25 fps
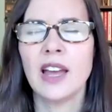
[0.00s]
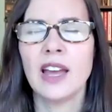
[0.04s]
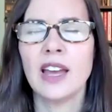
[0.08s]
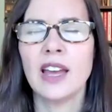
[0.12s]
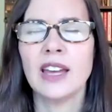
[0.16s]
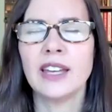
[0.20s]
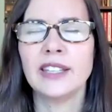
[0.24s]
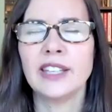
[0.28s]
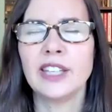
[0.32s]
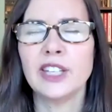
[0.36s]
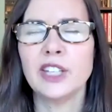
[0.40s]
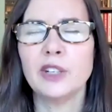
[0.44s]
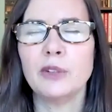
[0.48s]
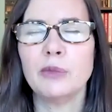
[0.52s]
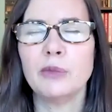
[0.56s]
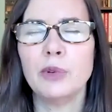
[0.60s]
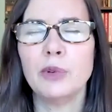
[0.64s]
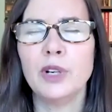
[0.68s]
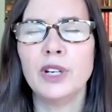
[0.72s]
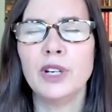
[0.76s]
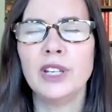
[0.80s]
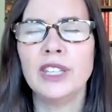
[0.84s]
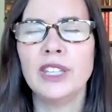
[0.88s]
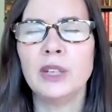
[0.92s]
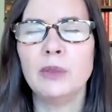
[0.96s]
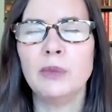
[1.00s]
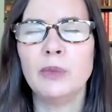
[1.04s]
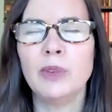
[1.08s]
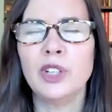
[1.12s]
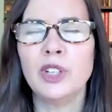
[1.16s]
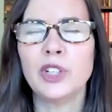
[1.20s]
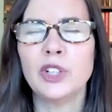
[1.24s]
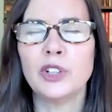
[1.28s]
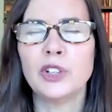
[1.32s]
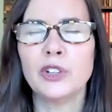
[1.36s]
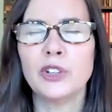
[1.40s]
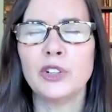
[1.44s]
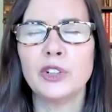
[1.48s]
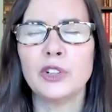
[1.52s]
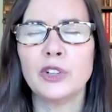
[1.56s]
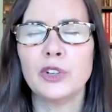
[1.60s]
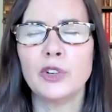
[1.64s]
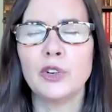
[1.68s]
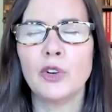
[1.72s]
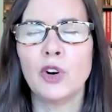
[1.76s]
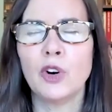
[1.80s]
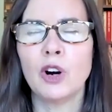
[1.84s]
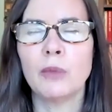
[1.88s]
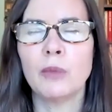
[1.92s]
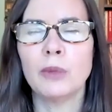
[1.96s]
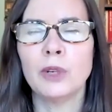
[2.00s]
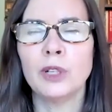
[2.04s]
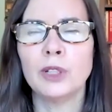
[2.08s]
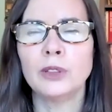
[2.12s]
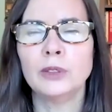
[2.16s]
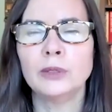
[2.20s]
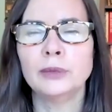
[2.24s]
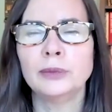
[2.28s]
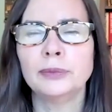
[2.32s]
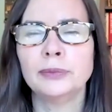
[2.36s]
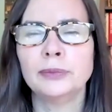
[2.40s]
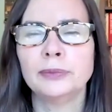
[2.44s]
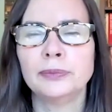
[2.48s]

And let your breathing return to normal.